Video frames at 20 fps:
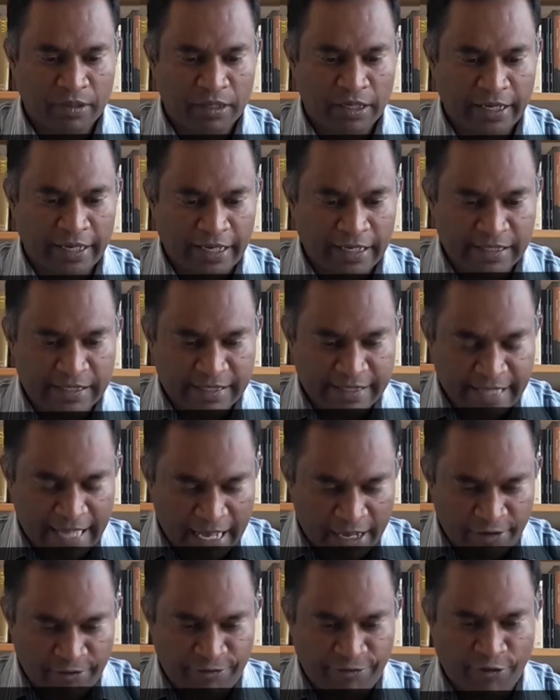He is
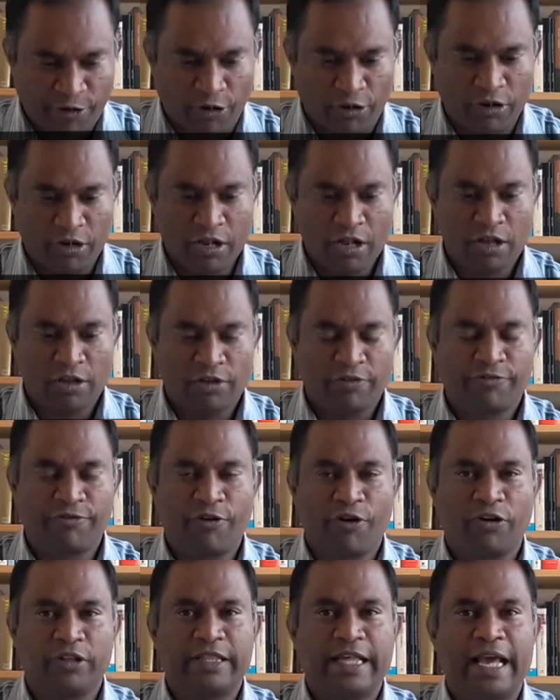thankful
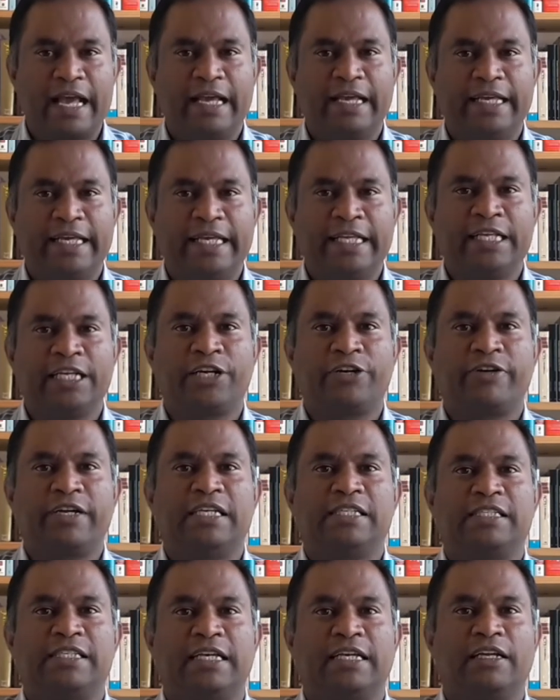for their
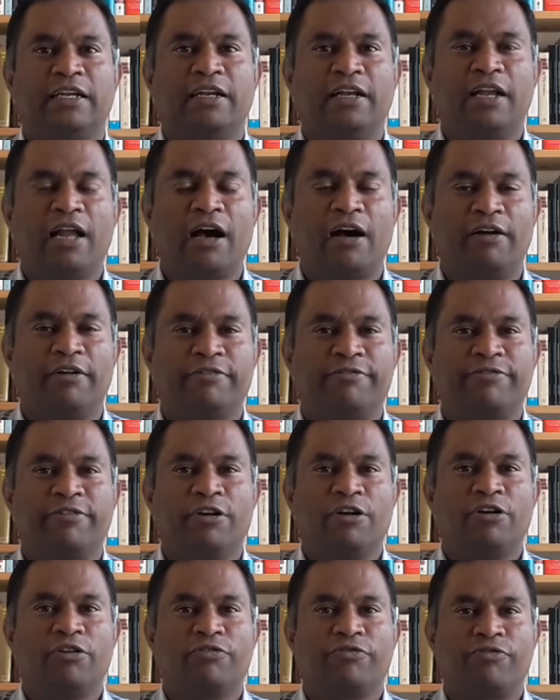increasing love
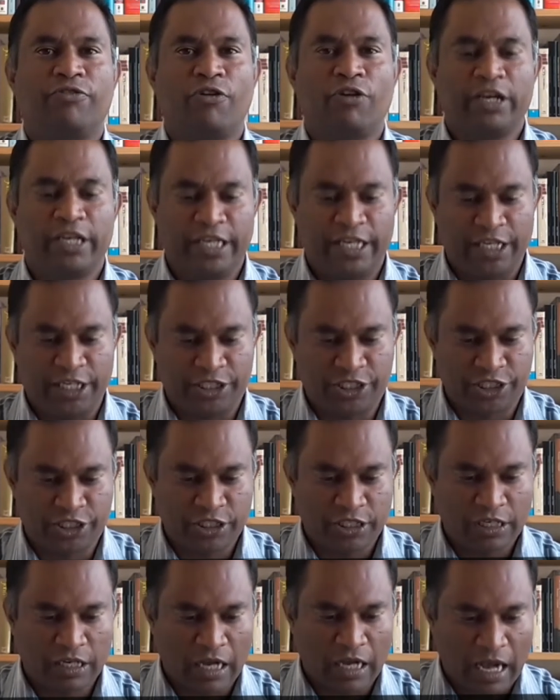for
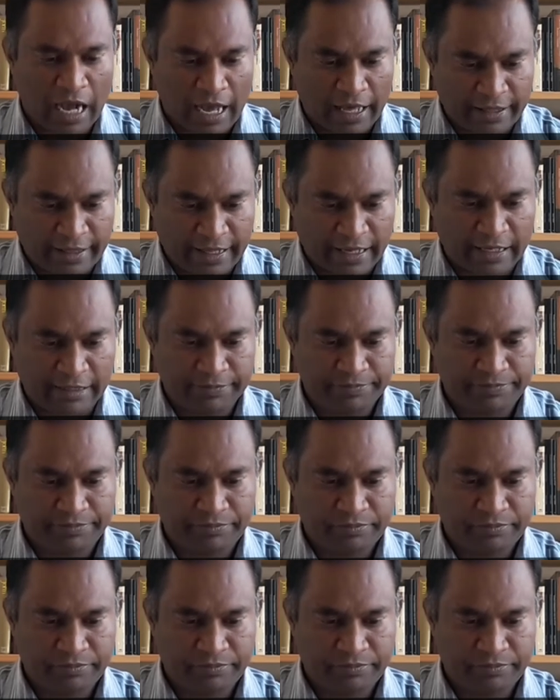each other.